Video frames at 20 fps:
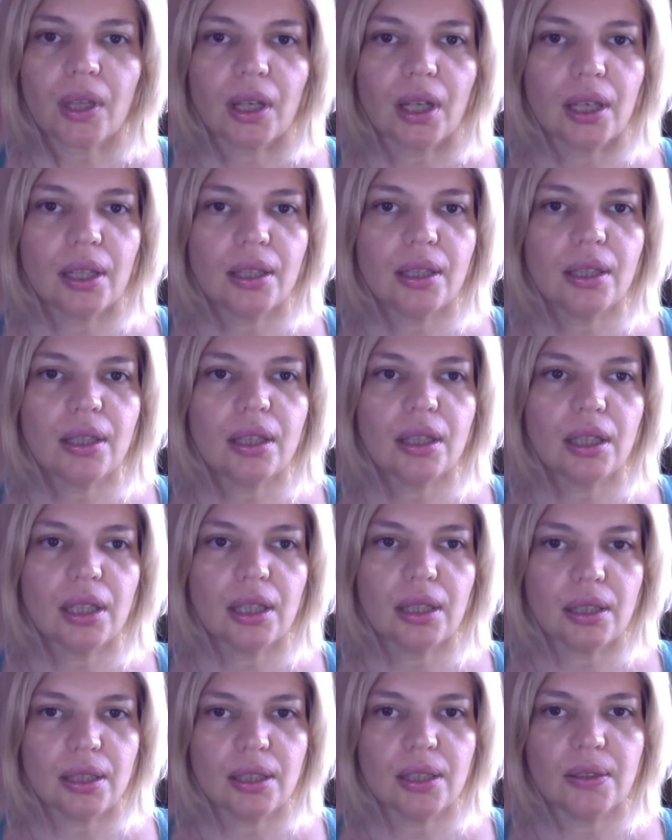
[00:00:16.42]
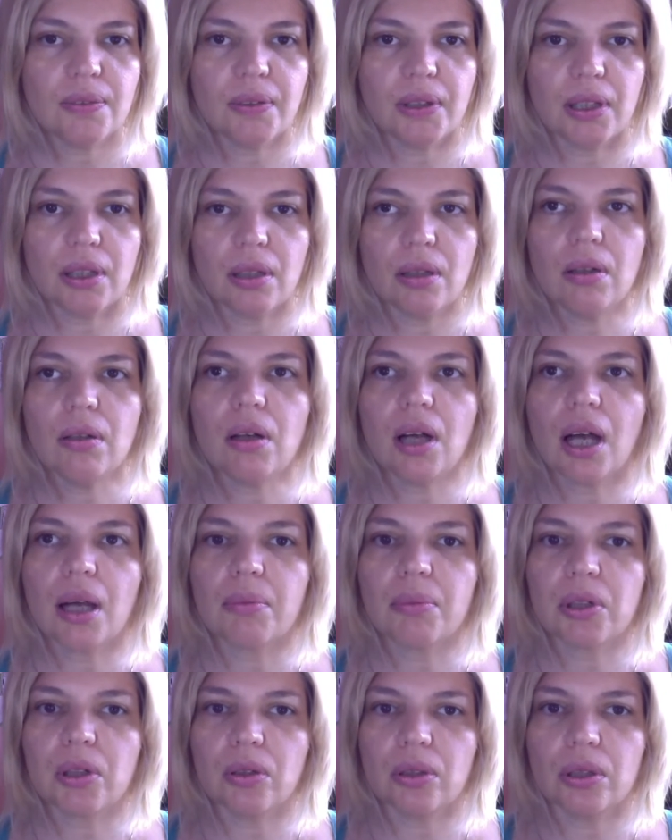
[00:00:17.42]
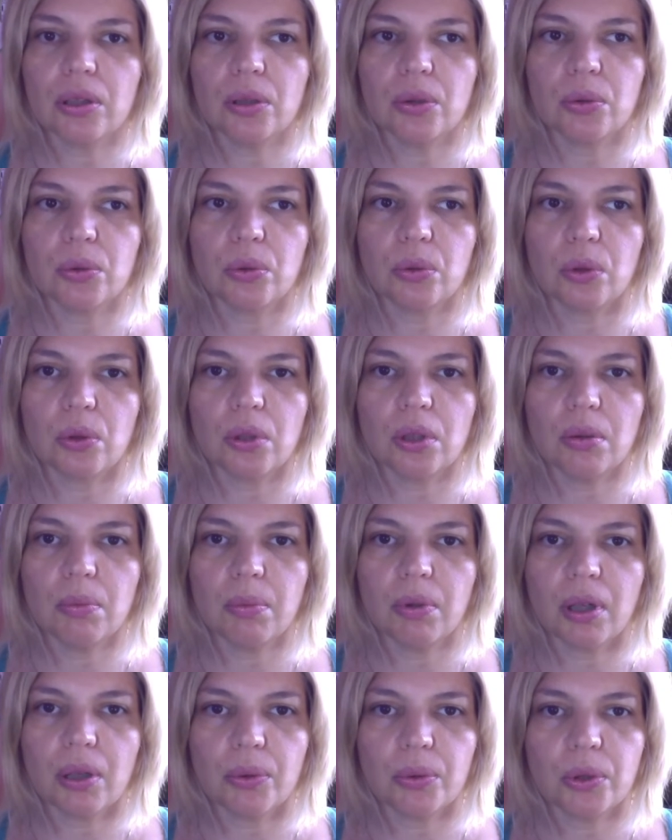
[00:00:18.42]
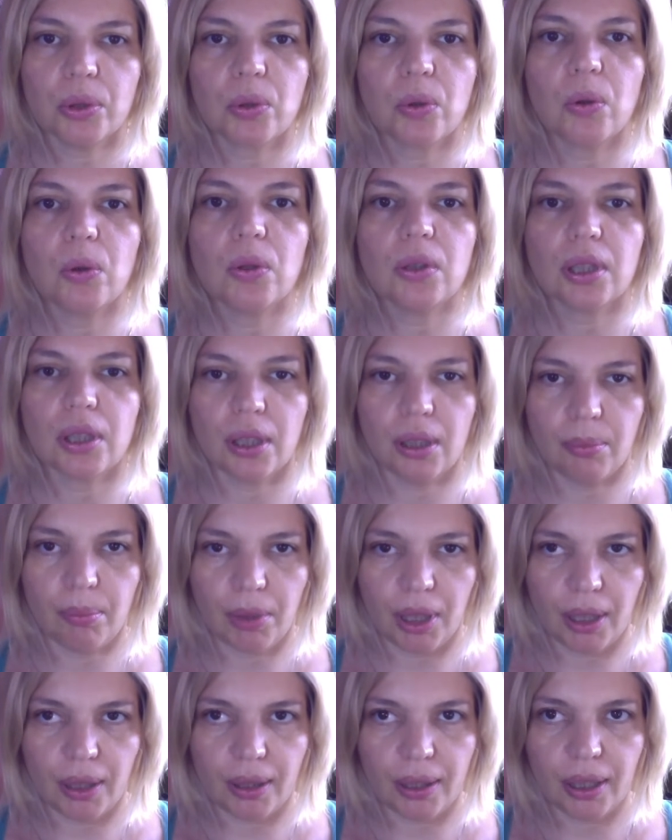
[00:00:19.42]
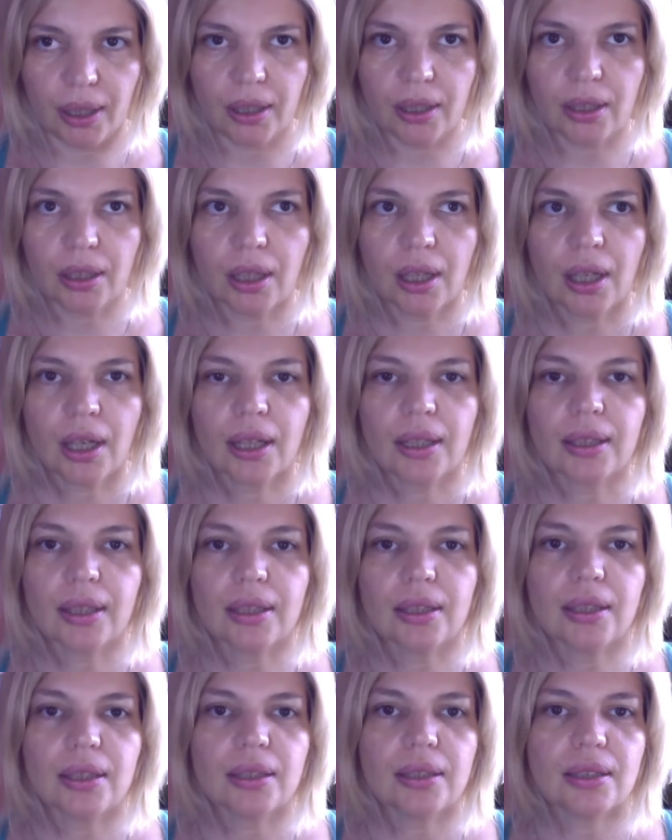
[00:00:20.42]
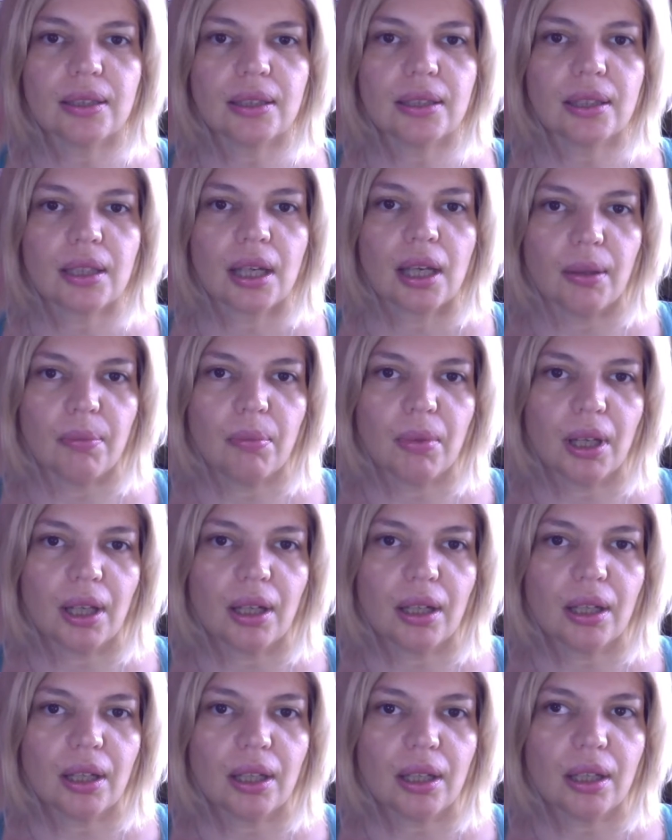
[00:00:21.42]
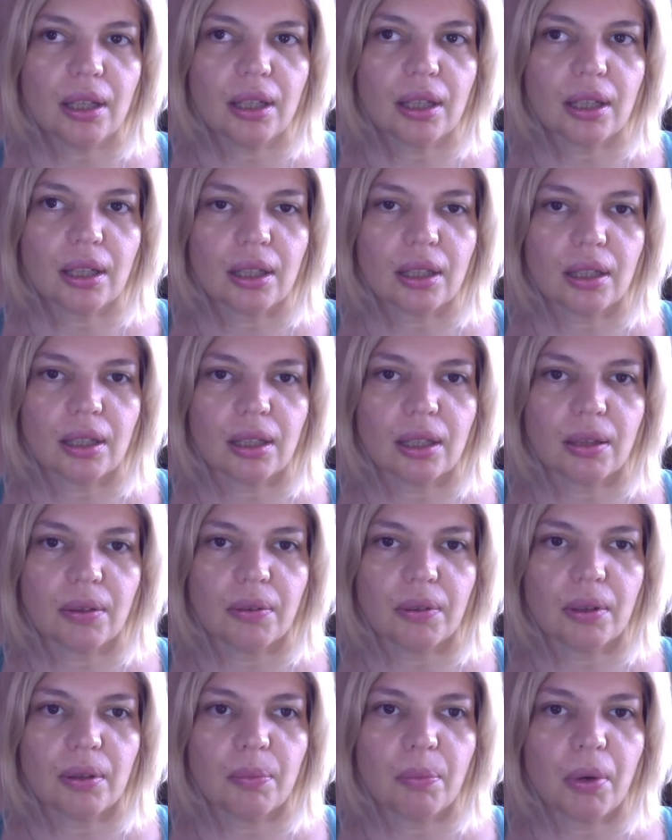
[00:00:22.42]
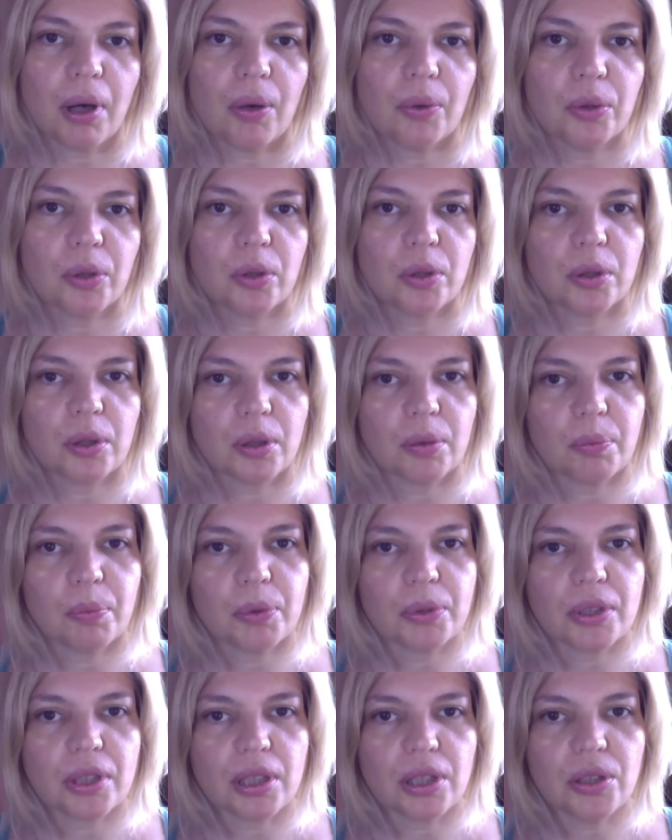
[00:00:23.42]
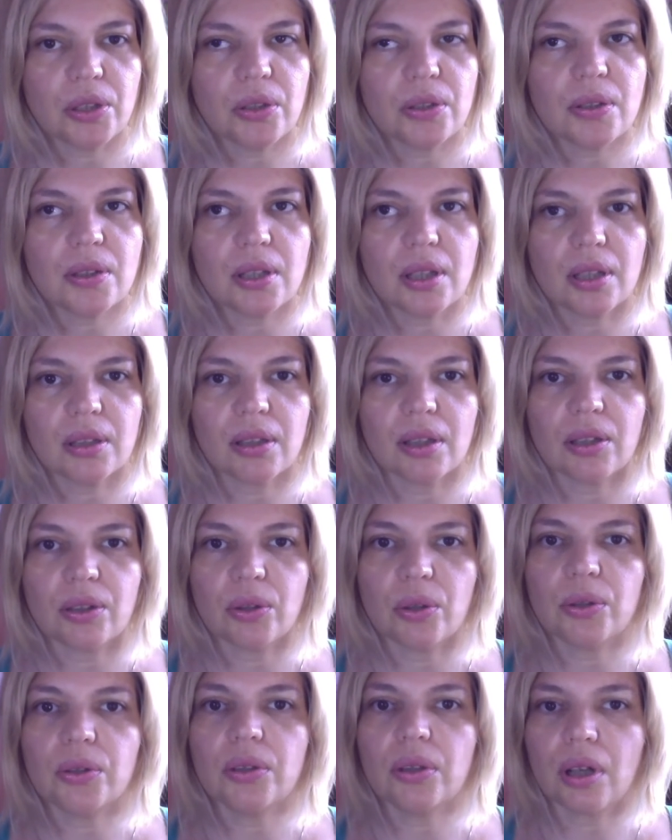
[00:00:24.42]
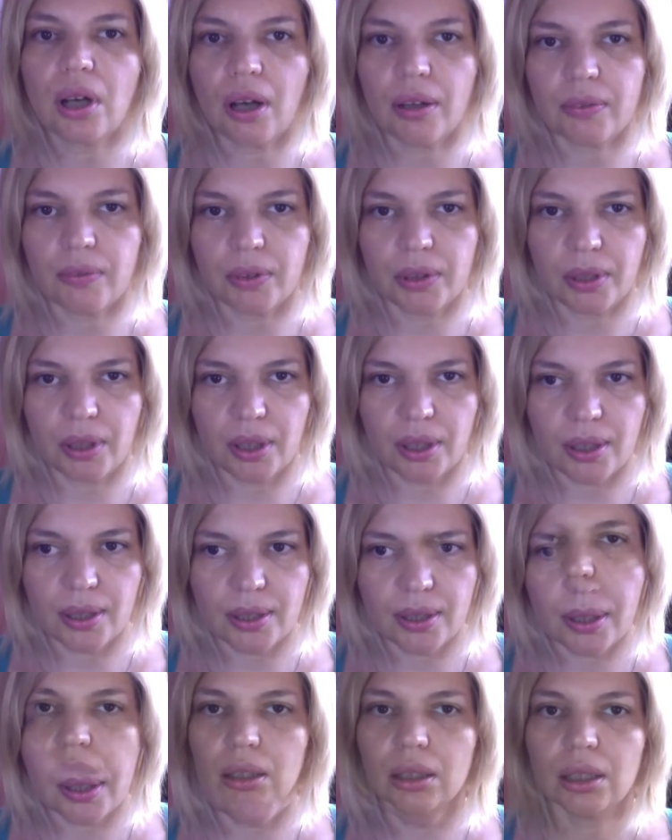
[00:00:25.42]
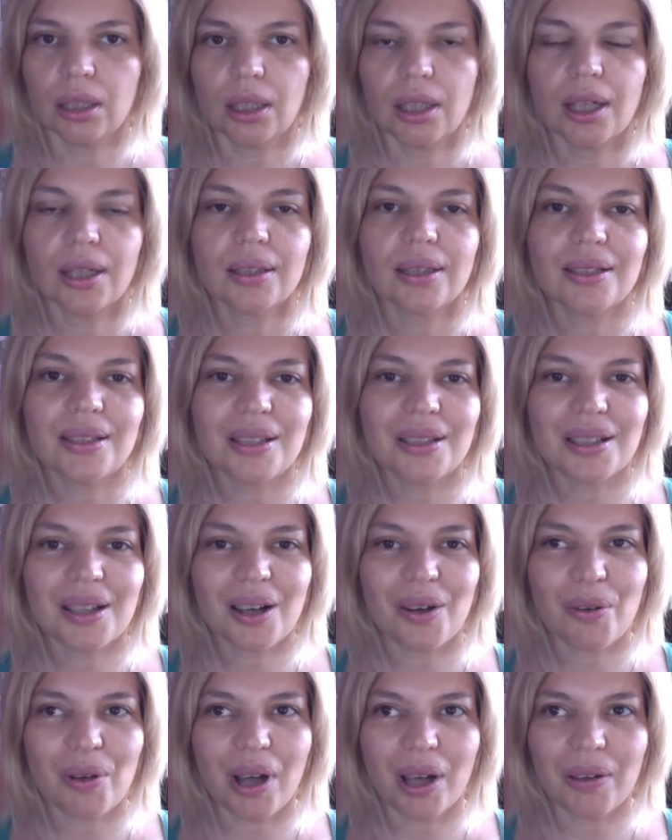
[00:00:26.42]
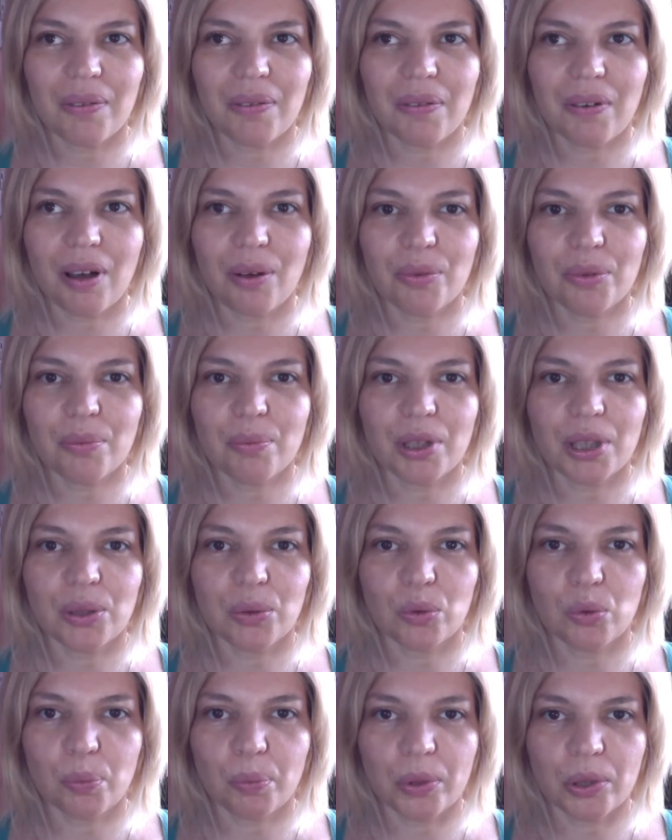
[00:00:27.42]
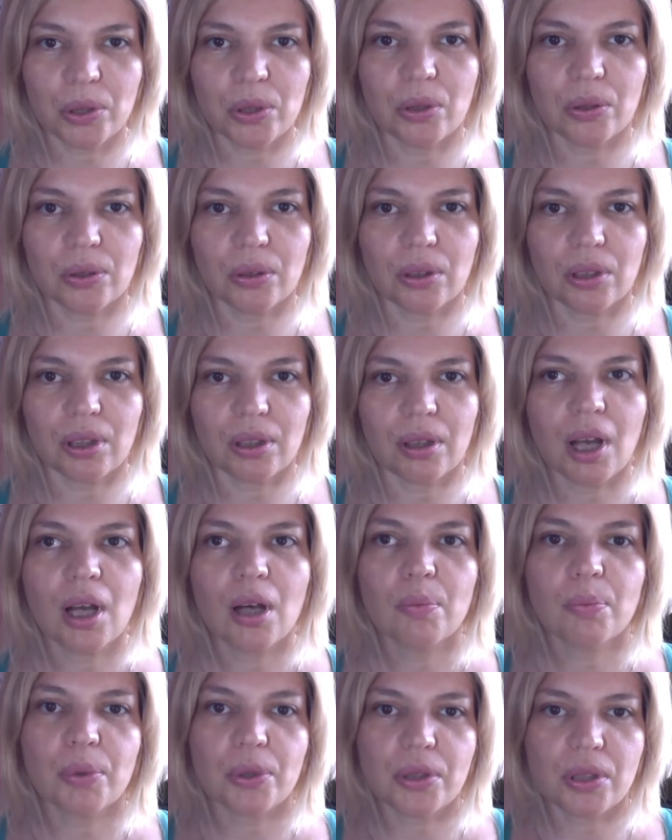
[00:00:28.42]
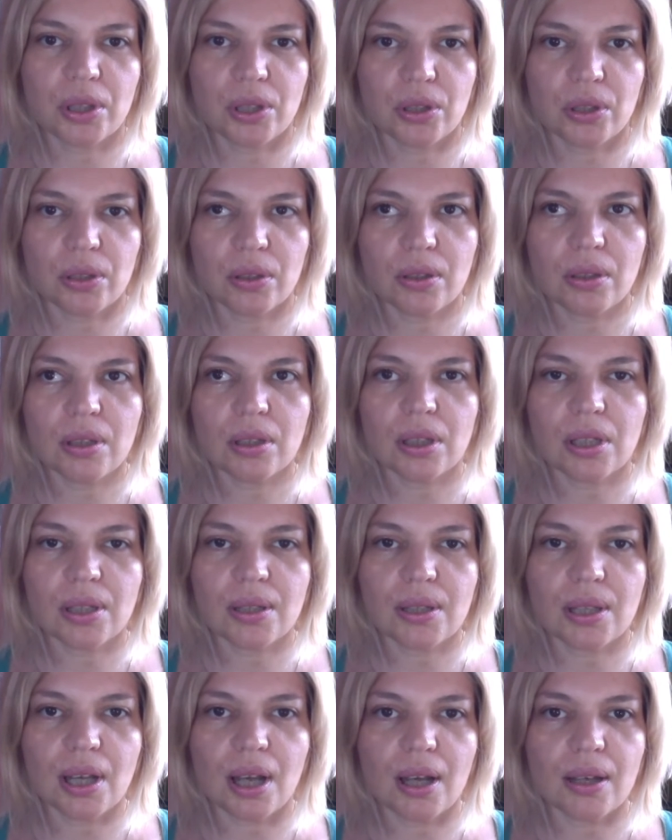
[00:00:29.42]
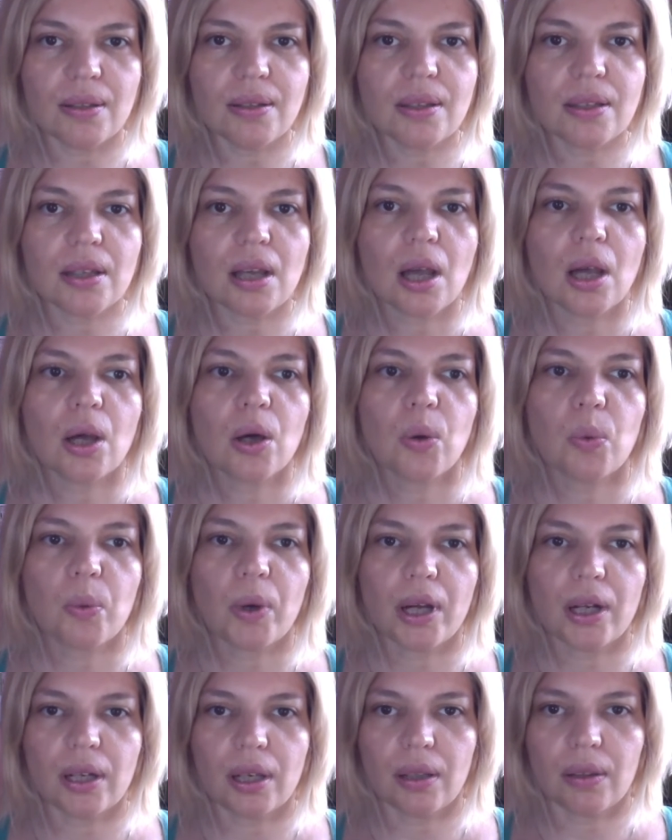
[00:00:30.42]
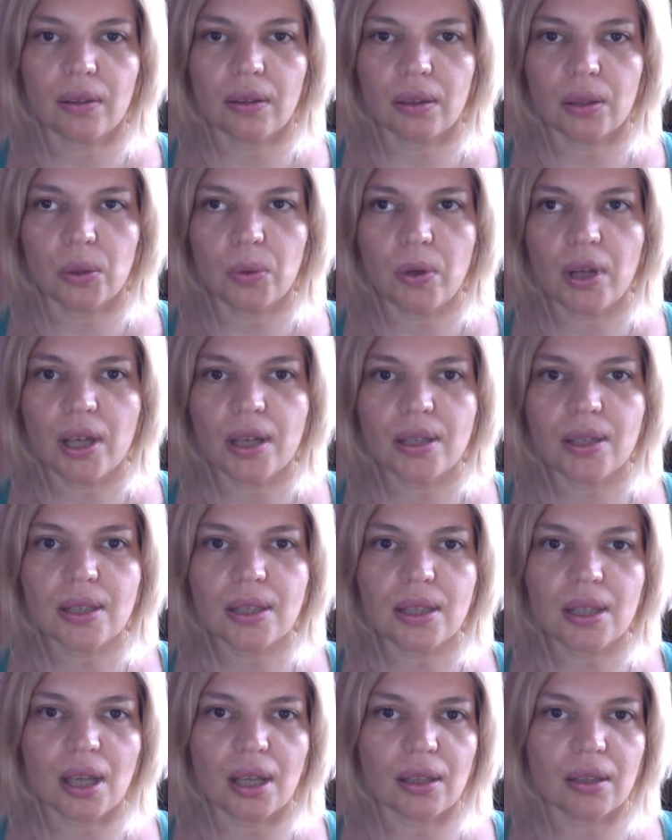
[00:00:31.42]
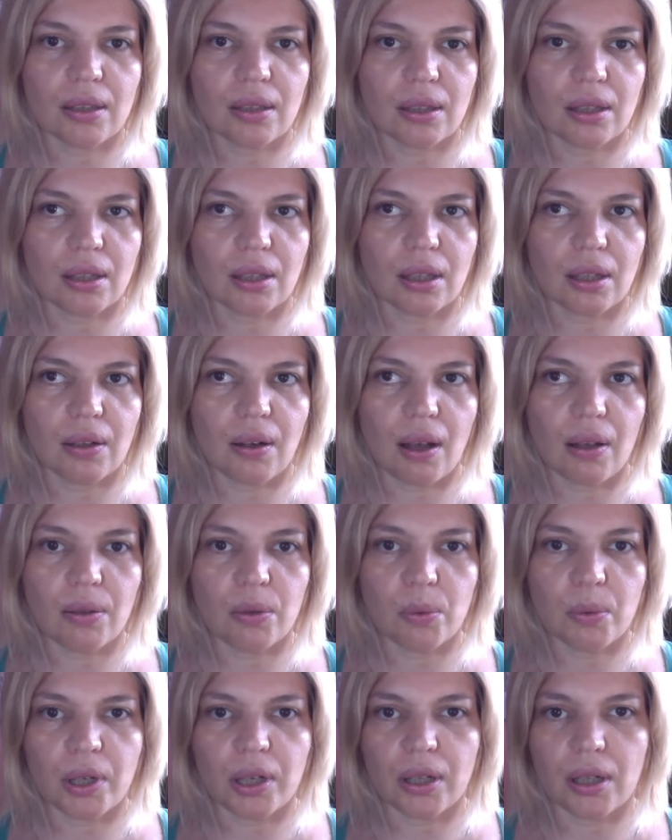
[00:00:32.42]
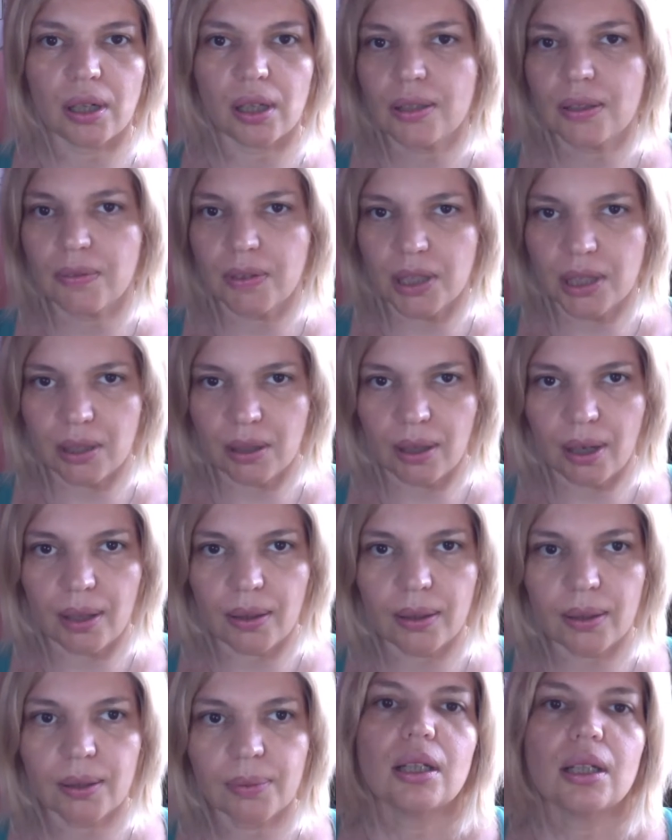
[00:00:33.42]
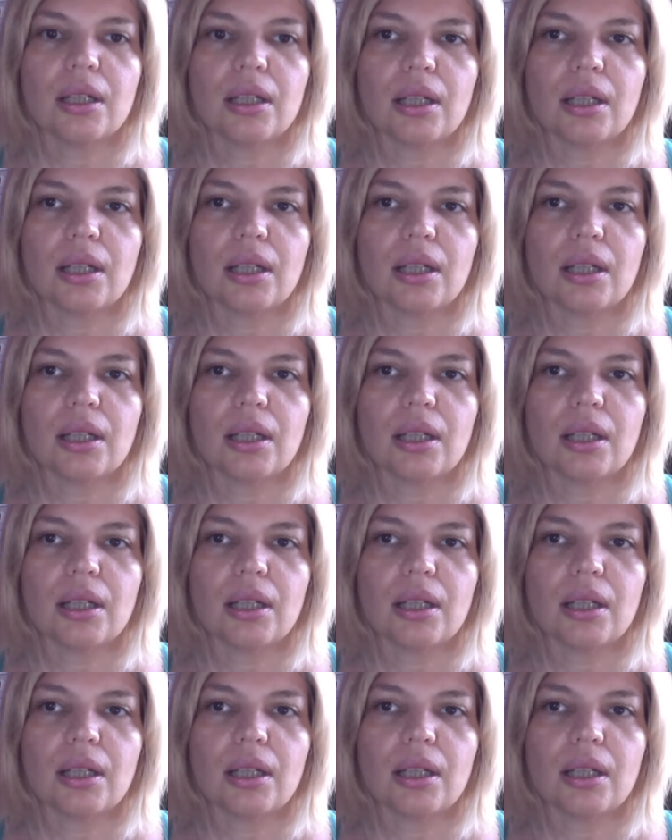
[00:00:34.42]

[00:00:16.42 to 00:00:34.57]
And in this video, I'm going to talk about cold emailing, that is emailing about positions that are not advertised. This is how I found my two postdoctoral positions in science, one in the US and another one in Switzerland.